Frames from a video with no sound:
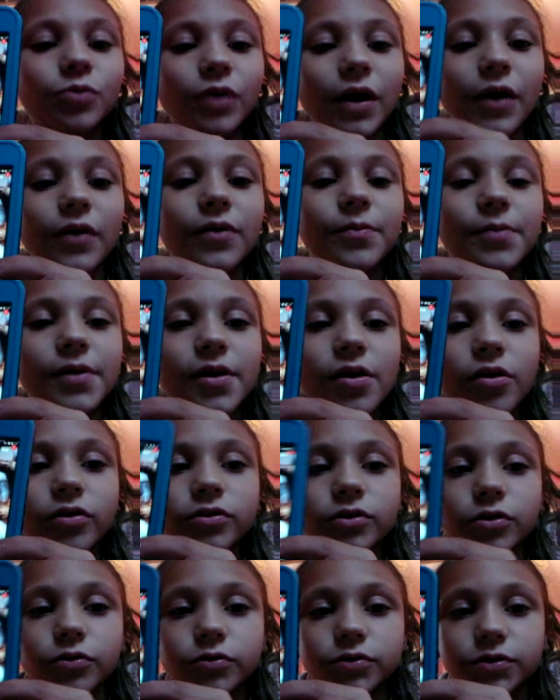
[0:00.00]
I would be called
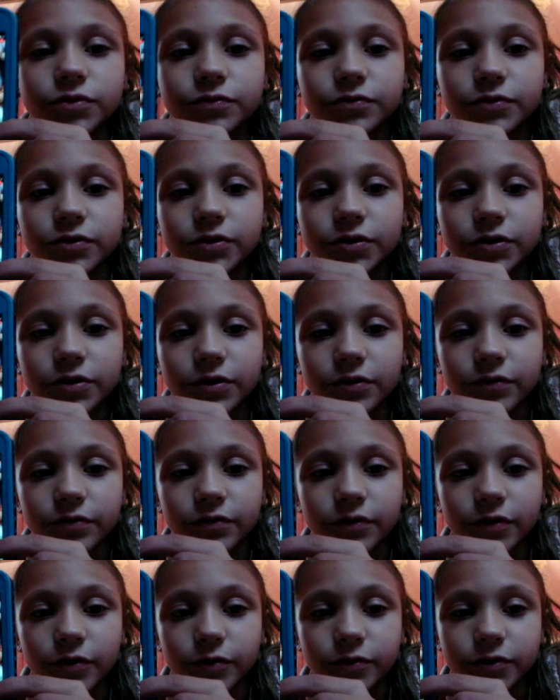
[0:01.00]
notes if, it, if
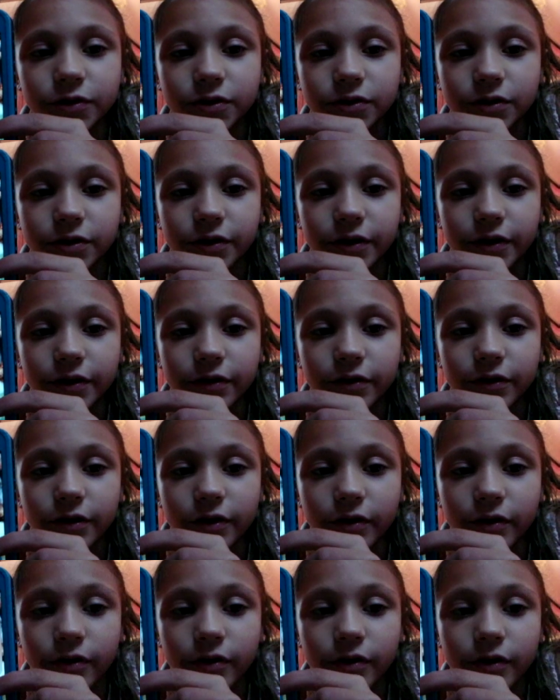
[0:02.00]
notes isn't in there.
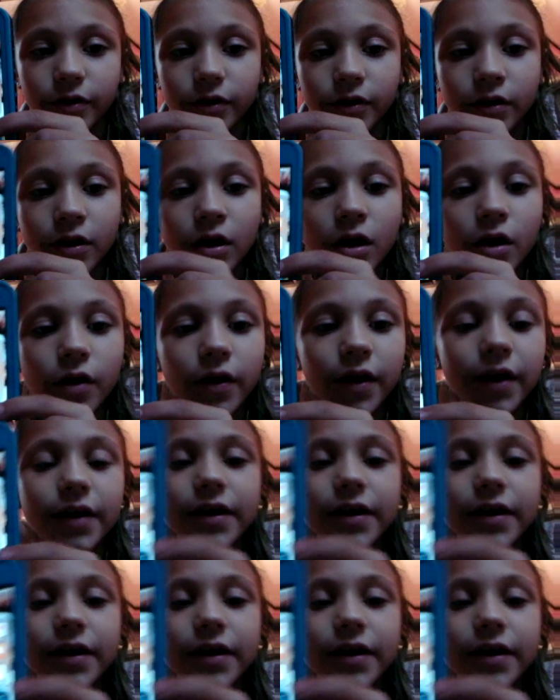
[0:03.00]
Okay,